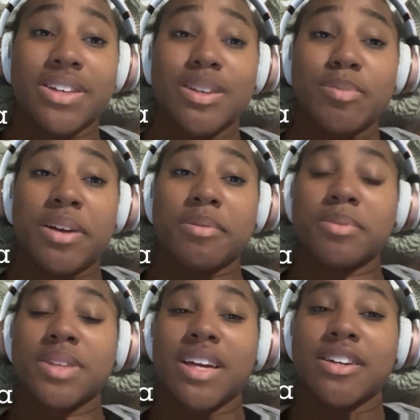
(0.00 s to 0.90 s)
Sometimes
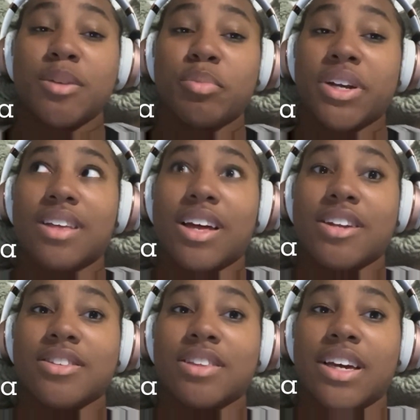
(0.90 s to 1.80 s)
editing Bria
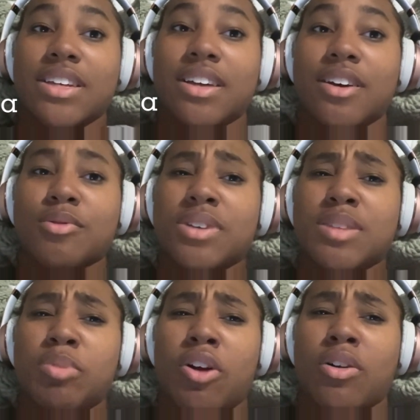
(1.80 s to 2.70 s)
edits laying down. It's
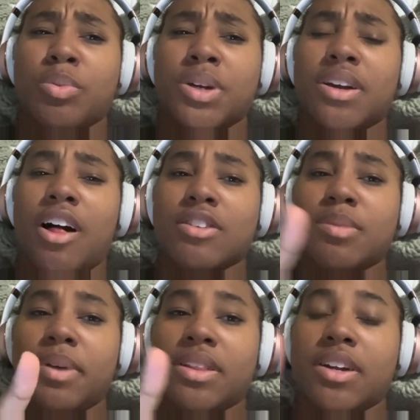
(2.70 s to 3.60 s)
been a hard week. I'll
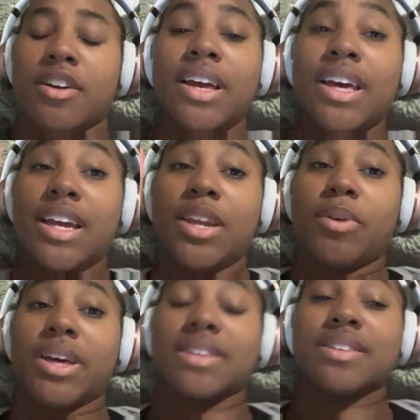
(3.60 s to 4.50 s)
explain later.
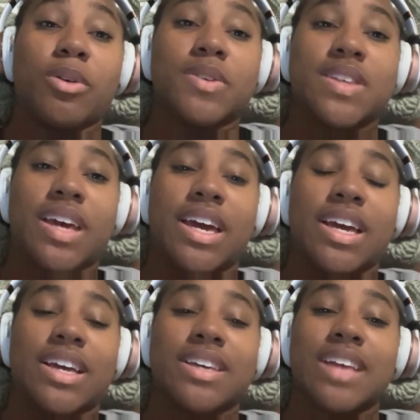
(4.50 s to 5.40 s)
Anyways, what I was saying
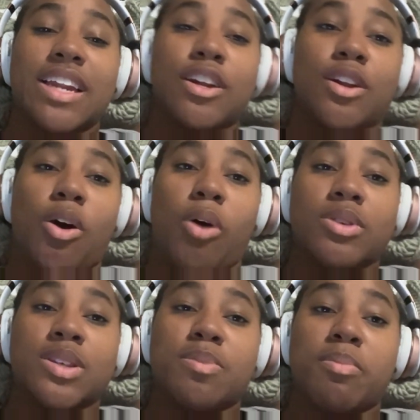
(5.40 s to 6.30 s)
is I didn't know I
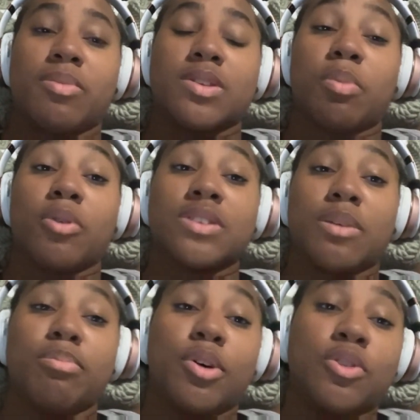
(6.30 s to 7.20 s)
was supposed to
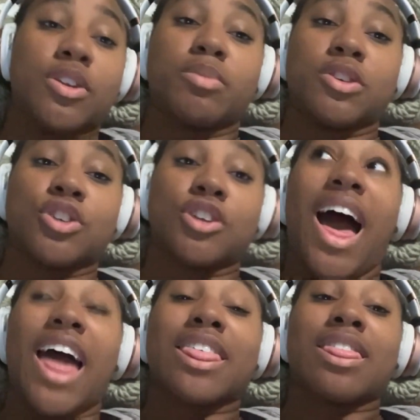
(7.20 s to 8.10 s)
build up the church.
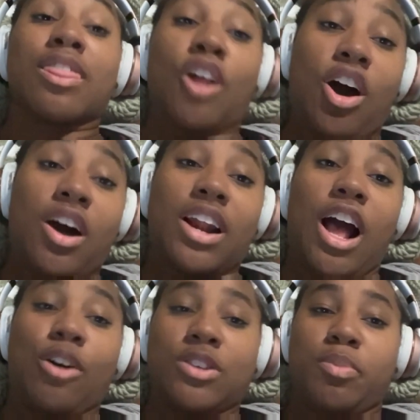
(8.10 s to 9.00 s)
I thought
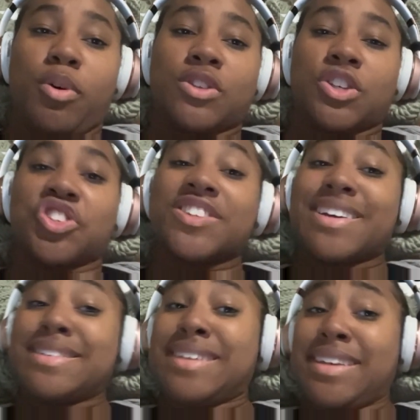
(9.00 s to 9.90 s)
I was supposed to just
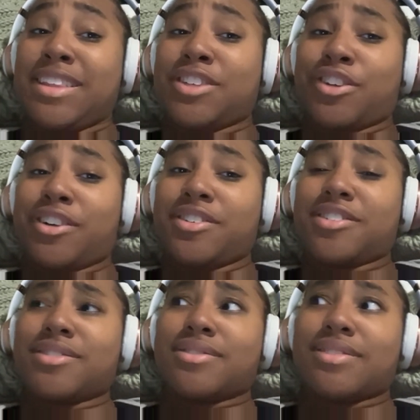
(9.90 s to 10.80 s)
attend the
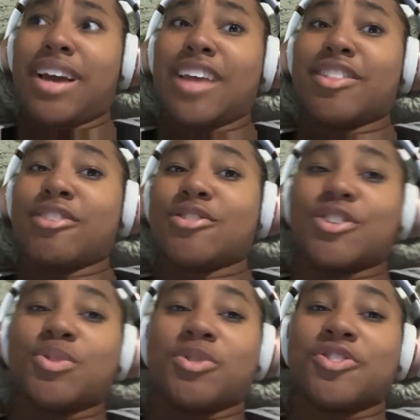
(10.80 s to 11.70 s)
church. I thought
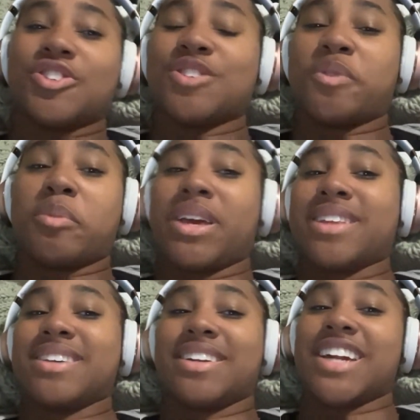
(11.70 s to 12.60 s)
church was just for me to
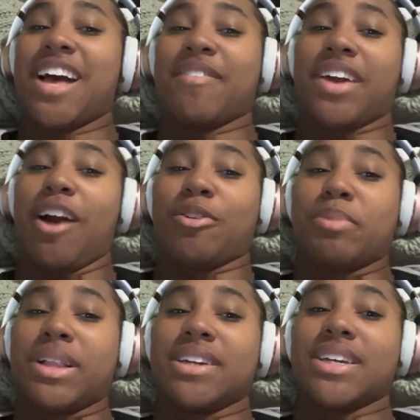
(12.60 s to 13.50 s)
attend and have
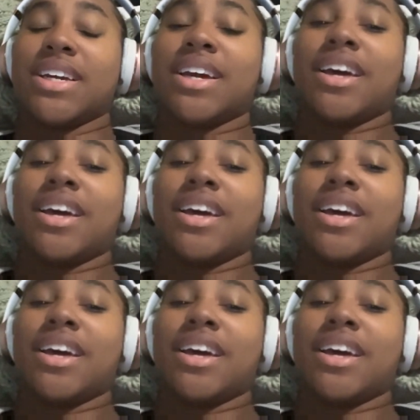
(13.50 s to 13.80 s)
accountability.